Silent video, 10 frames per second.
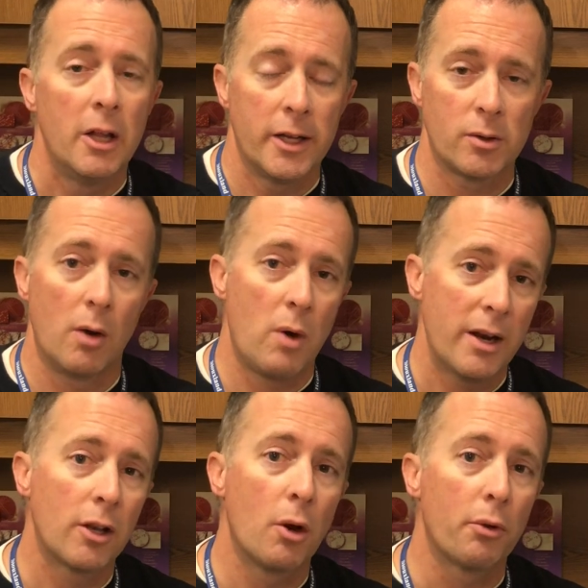And so I
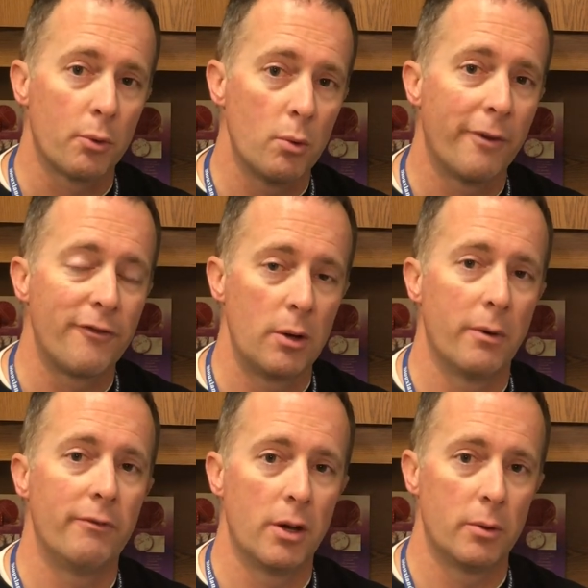wanted to go through a few
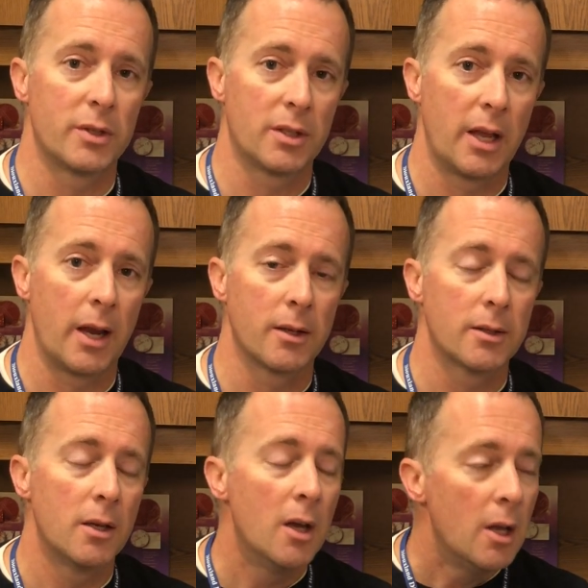of those things.